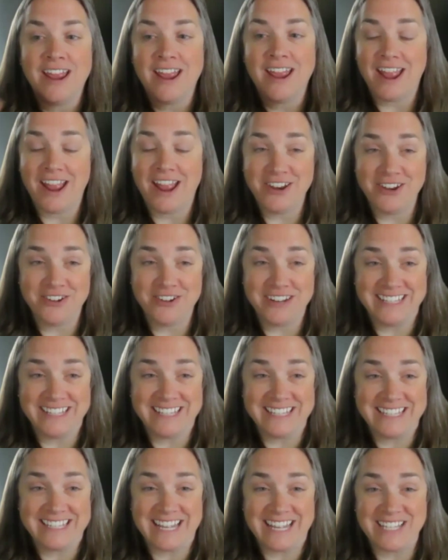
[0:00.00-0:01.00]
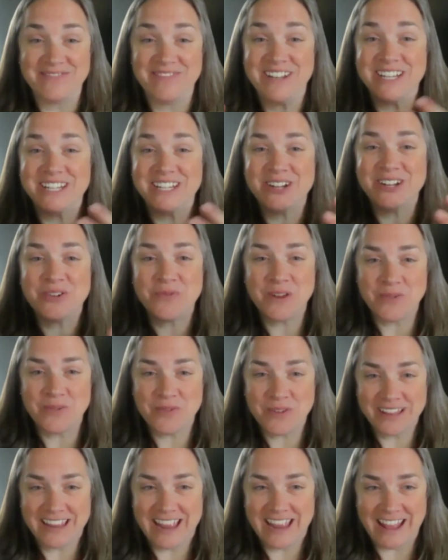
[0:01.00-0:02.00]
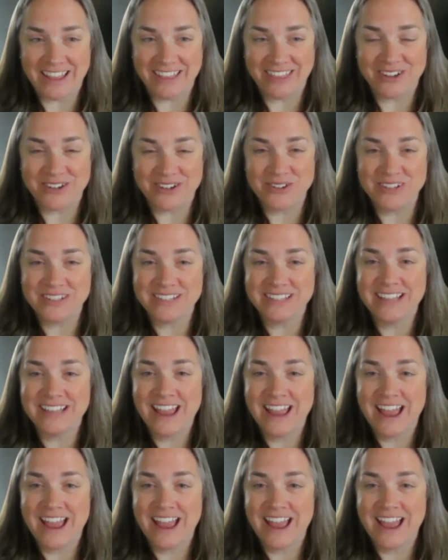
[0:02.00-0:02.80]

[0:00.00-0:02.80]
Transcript: and your needs assessment. So we will get those